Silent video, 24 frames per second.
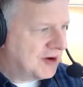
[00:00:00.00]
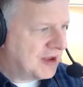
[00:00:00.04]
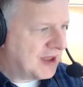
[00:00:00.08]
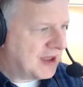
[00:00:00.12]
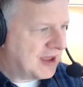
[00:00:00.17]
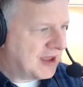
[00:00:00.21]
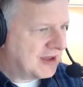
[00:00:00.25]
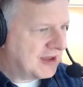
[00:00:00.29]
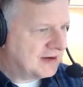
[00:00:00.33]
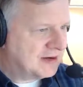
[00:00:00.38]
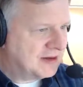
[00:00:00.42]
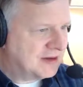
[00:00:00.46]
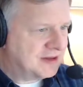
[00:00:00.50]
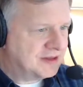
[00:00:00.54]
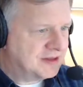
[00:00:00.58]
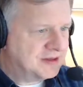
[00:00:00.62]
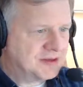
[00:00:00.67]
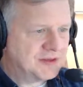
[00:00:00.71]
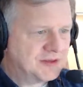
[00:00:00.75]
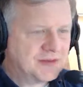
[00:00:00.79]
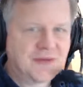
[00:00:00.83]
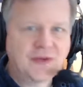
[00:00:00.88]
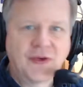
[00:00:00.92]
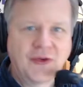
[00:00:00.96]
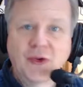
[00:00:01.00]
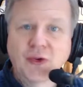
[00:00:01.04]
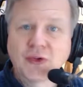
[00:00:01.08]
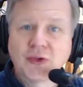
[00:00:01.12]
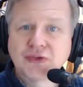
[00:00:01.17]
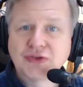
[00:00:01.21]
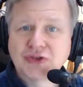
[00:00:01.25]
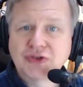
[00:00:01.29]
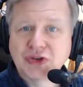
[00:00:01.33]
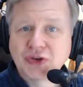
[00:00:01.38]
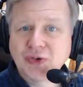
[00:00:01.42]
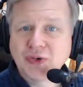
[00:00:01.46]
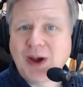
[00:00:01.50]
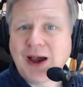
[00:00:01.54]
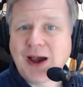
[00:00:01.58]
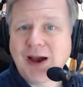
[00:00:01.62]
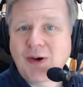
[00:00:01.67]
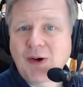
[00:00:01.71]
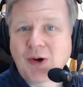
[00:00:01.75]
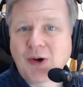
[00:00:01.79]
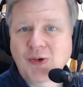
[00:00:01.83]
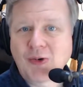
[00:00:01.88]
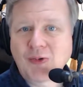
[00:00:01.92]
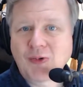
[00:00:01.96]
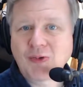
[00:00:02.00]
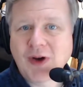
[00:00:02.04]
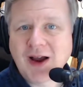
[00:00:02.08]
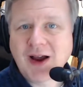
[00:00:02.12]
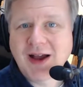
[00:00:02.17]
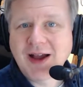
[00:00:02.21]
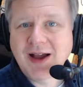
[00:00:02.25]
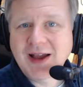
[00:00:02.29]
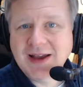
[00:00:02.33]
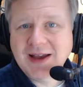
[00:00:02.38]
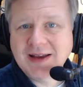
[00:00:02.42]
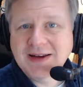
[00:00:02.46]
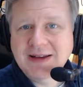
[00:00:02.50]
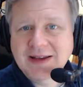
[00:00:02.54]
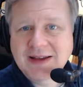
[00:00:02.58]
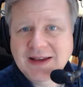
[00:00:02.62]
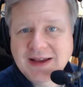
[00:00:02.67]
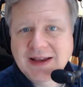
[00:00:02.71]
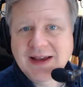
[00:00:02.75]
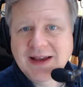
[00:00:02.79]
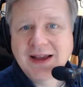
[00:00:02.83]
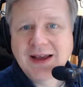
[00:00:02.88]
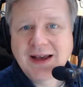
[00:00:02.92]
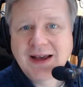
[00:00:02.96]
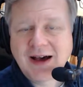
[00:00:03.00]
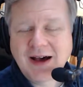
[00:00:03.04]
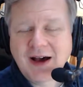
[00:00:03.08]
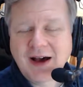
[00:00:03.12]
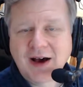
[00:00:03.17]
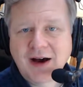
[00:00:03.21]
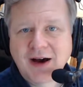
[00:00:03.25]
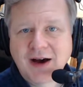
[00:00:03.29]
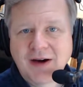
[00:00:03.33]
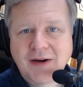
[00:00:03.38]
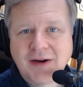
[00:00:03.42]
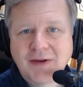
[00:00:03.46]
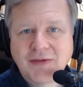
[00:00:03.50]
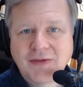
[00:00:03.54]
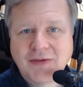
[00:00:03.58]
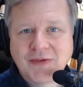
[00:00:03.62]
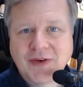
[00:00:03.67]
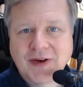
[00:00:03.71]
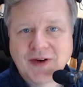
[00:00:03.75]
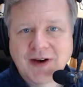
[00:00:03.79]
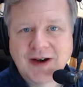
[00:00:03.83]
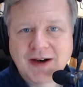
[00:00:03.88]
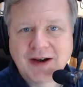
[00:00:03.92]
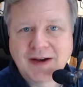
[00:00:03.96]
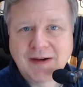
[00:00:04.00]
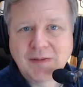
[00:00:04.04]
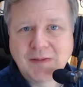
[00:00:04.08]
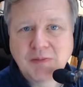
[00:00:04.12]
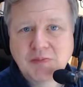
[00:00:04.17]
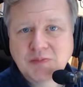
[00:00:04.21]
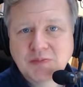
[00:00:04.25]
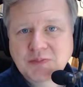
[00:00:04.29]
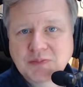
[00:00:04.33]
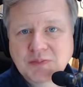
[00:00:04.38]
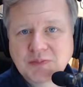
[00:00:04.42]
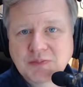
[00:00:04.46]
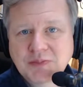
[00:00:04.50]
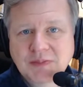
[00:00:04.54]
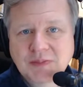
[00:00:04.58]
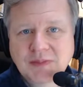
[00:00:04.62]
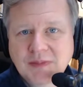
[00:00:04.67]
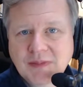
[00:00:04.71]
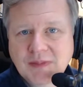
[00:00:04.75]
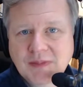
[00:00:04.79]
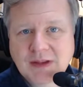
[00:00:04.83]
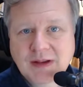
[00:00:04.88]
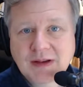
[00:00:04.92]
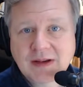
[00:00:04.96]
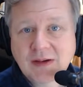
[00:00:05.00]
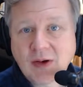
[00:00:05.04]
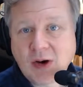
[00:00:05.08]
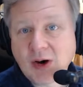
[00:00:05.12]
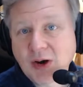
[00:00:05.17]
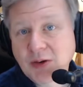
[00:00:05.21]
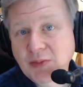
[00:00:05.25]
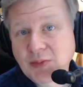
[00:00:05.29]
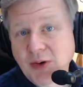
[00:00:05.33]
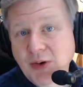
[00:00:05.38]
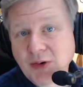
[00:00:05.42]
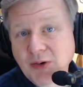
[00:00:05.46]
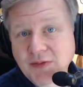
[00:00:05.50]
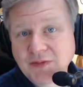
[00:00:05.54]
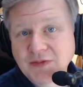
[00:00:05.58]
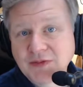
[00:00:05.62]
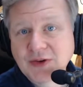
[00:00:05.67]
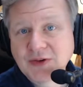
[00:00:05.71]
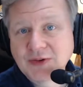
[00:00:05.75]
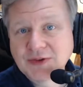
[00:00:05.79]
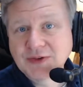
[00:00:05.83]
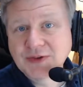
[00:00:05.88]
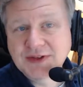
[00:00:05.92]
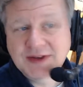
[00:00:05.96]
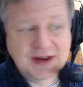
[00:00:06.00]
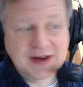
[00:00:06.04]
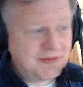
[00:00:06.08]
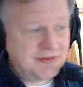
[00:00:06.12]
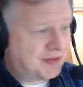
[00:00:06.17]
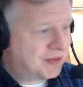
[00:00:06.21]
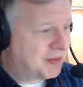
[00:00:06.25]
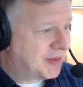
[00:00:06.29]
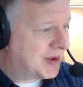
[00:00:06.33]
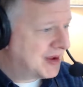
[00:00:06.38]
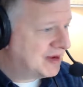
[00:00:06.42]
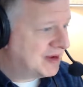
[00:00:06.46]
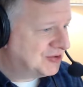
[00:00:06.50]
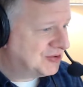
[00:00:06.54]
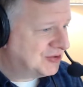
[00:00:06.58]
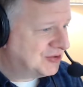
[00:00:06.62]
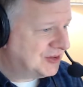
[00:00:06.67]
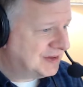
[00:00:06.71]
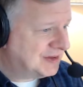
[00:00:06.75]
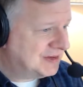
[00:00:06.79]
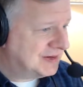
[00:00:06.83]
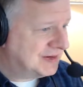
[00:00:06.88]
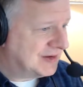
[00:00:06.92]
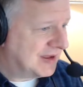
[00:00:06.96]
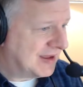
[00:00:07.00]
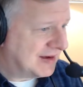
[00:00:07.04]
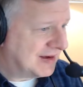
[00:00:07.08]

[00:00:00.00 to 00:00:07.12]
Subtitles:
another full 2-hour ride of automotive news and information. And